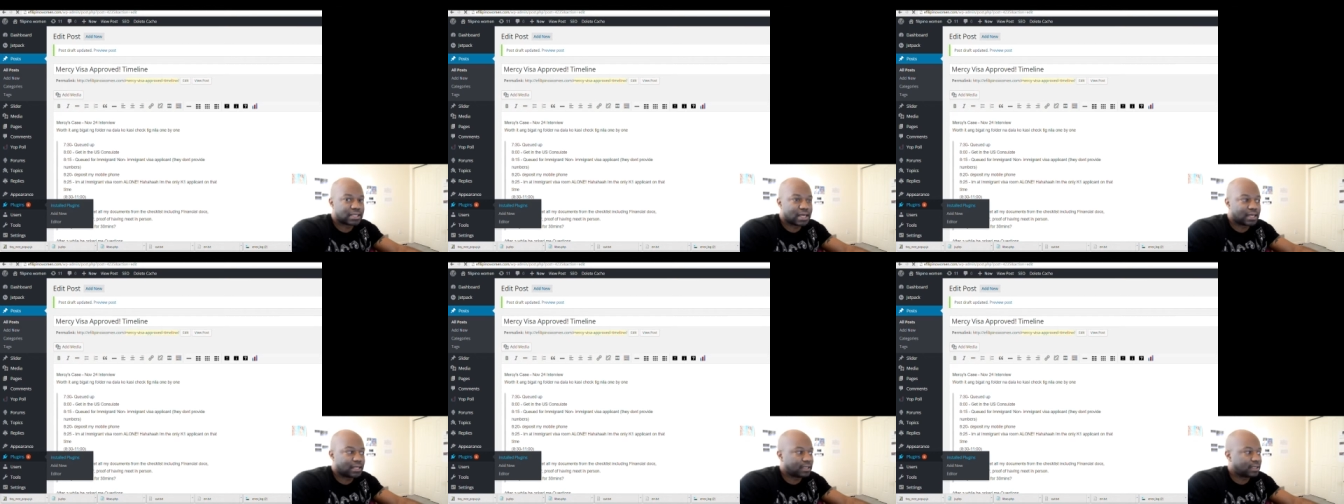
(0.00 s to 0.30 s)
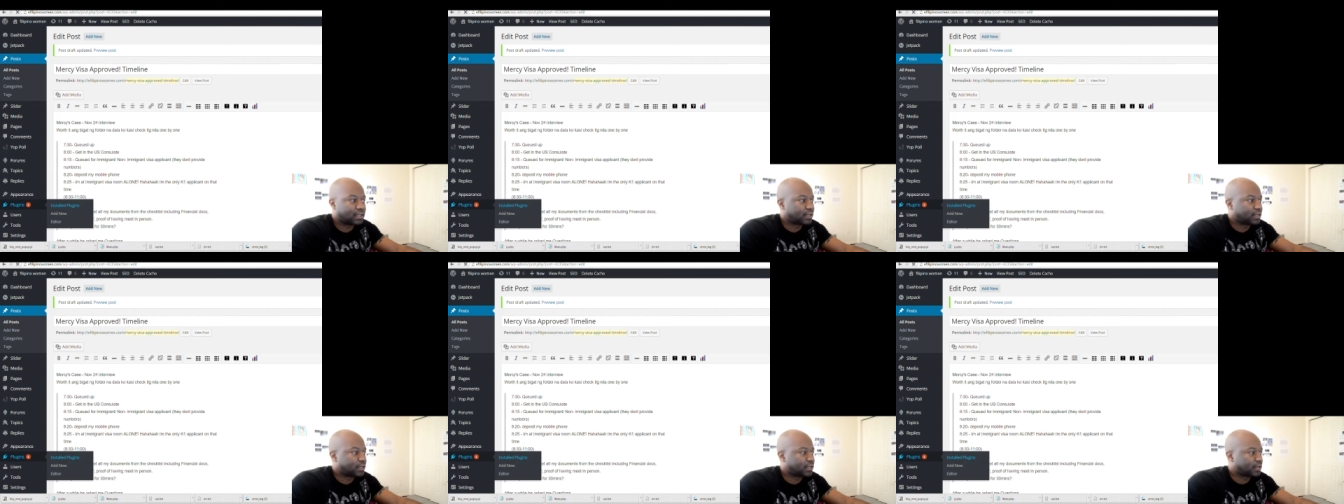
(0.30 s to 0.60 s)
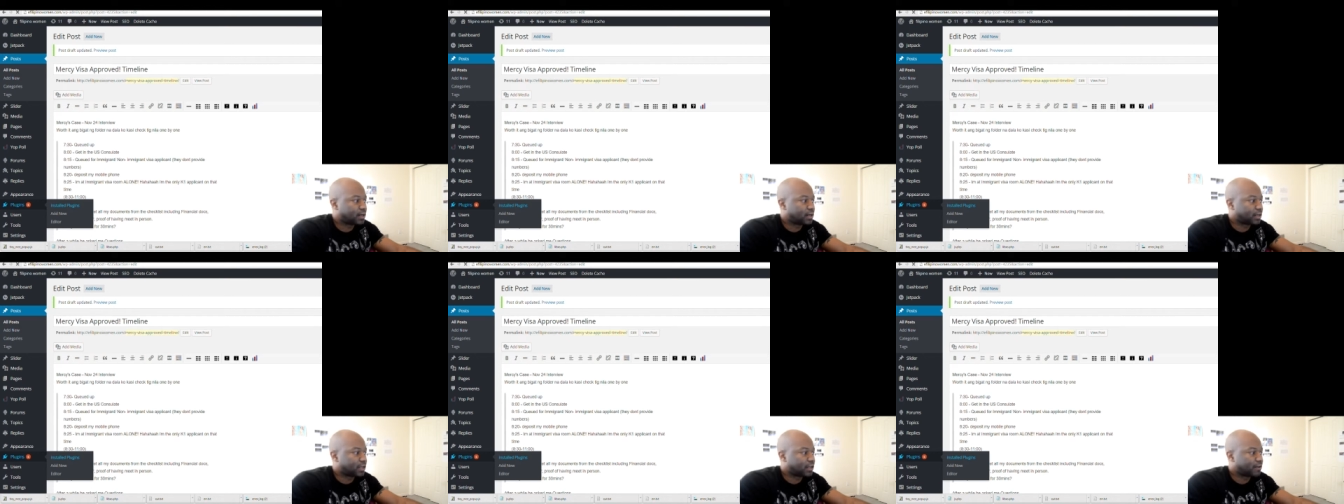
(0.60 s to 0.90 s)
at. And
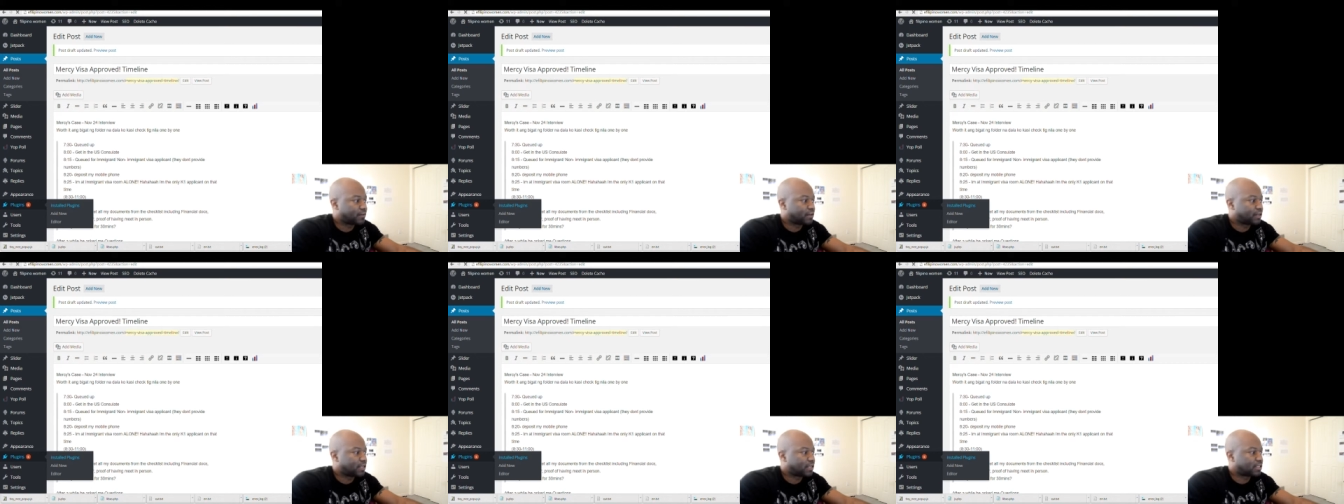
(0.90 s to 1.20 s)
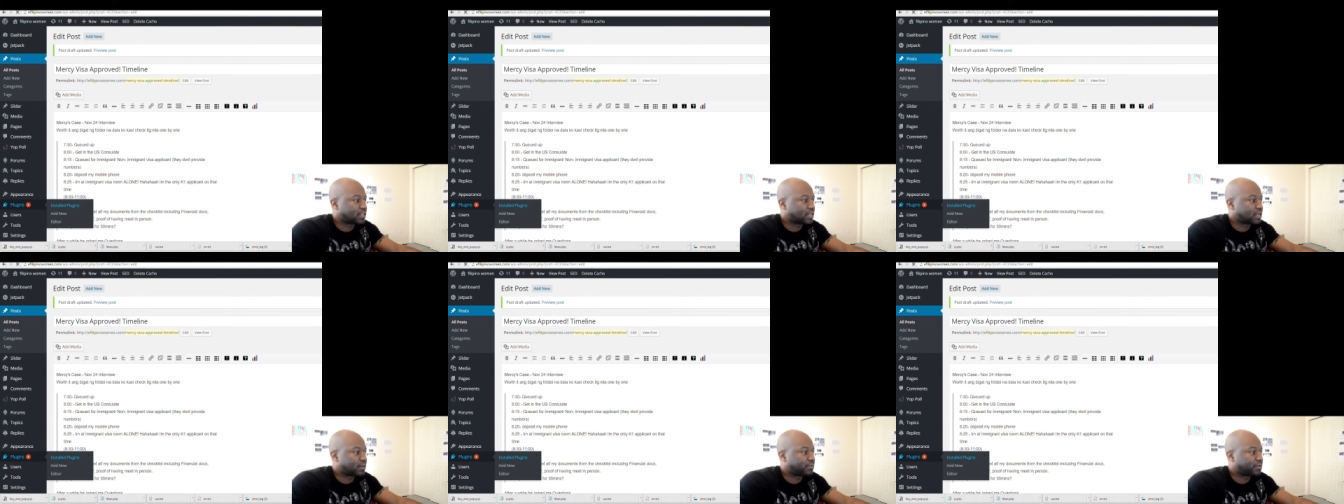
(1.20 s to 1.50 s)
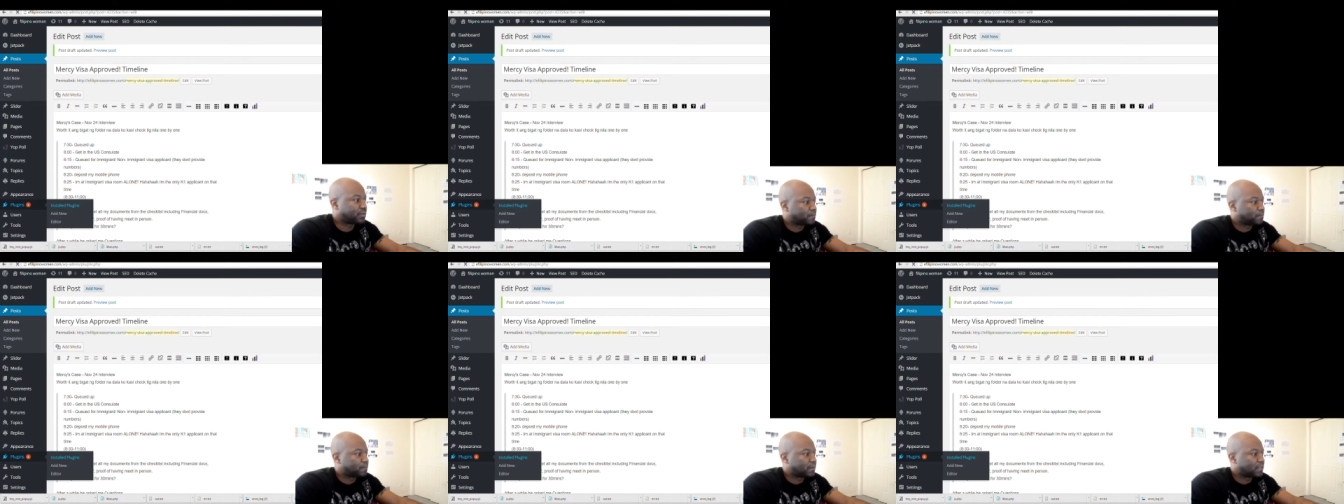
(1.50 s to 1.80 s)
here I'll give you an
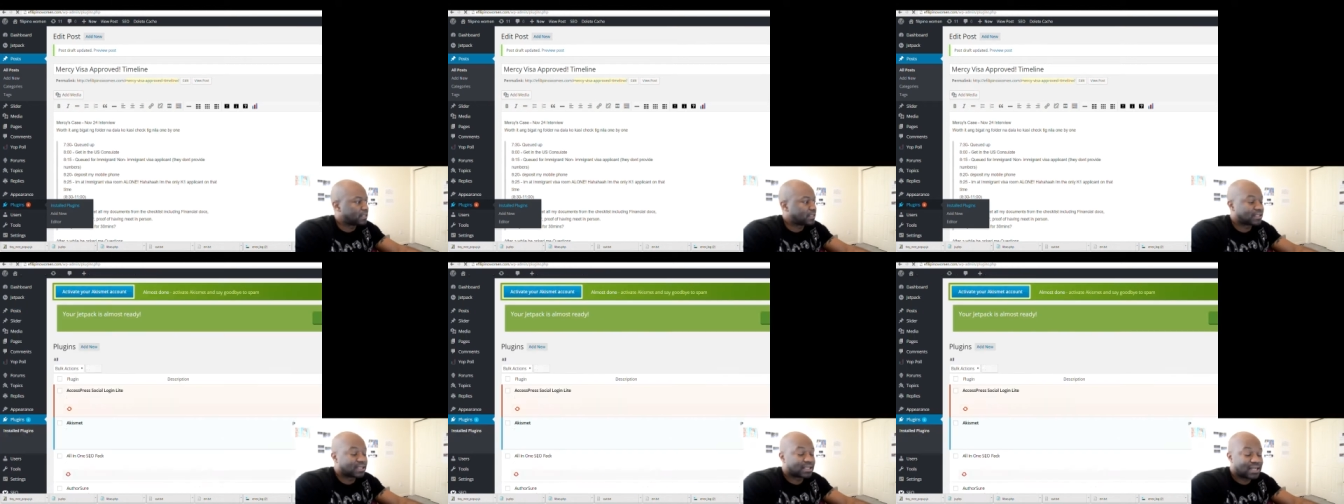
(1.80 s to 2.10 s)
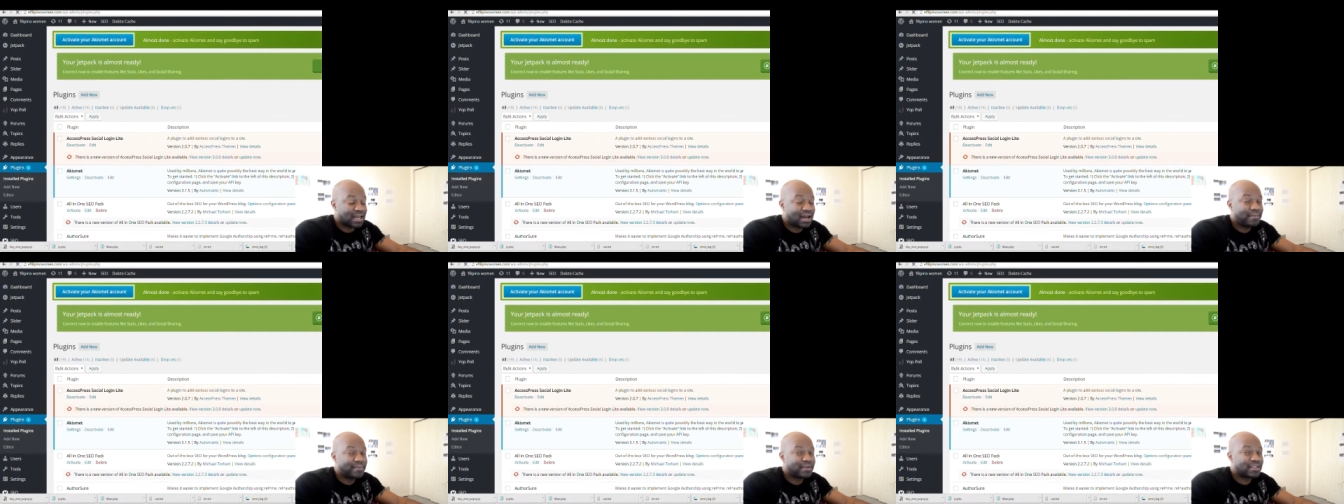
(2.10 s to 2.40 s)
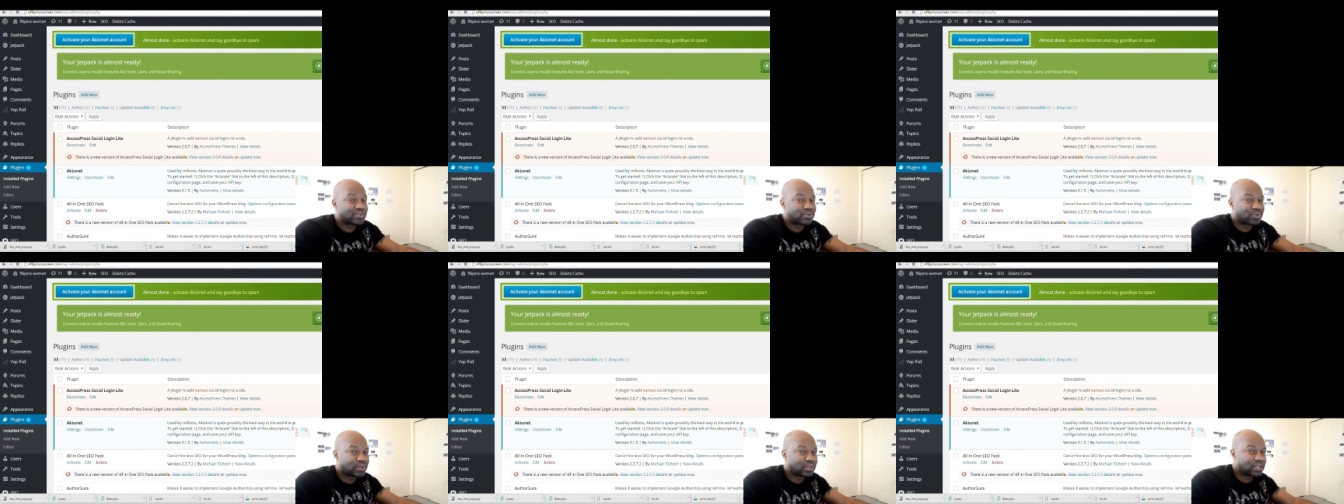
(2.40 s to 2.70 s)
example, because the
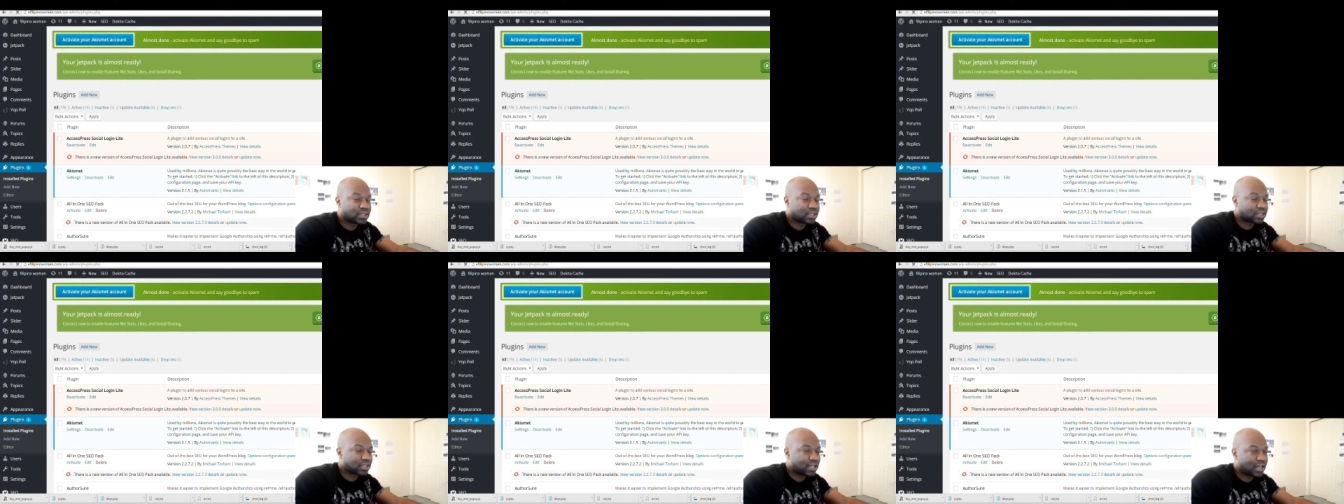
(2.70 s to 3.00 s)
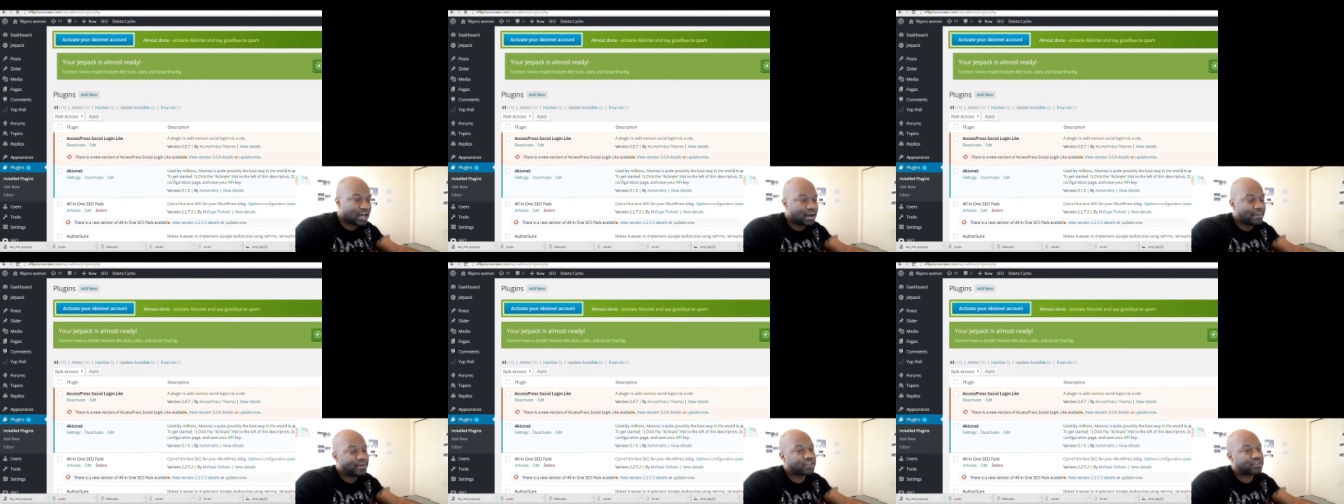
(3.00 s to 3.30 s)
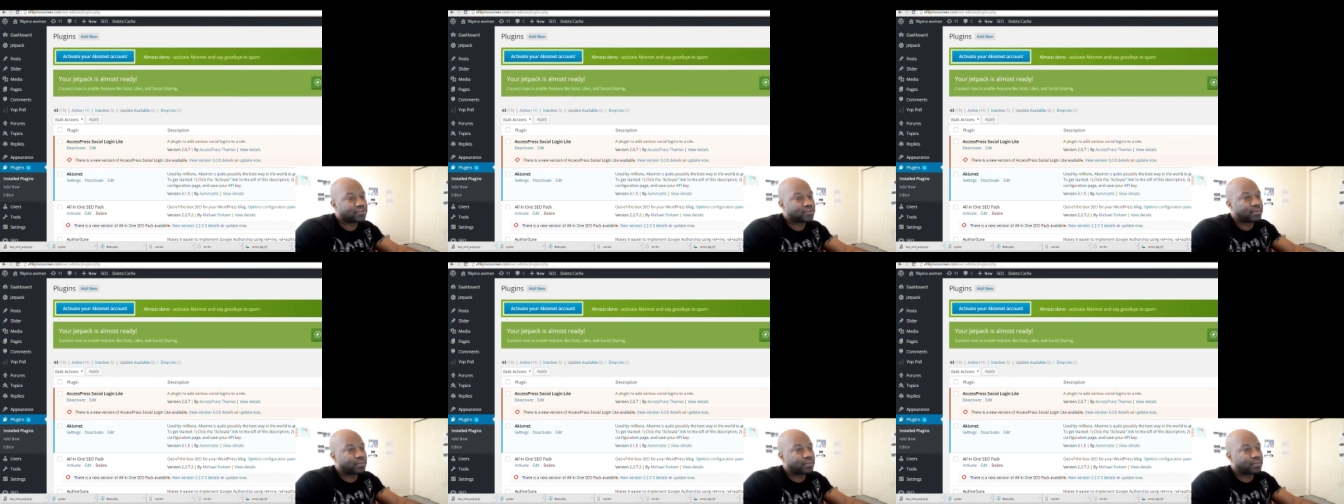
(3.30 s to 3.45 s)
comments really the comments